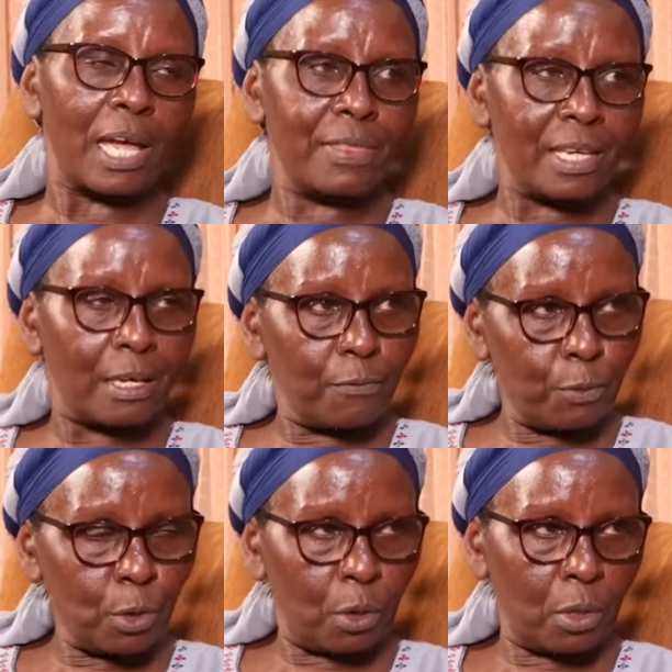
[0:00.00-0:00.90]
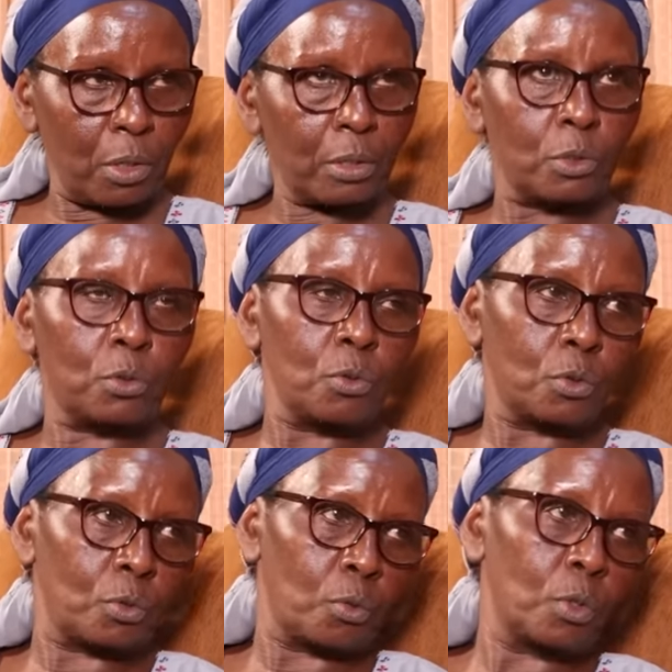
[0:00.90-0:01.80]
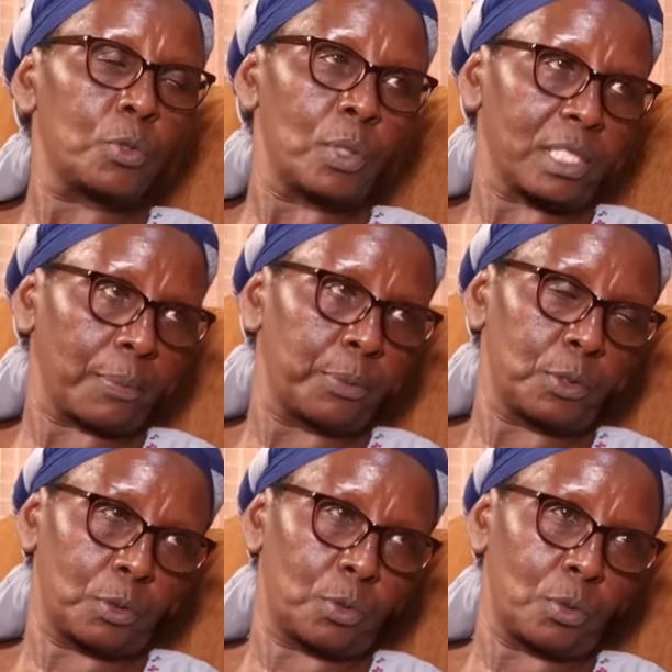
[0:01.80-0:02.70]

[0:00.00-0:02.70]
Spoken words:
I think if we all took to what we are supposed to do.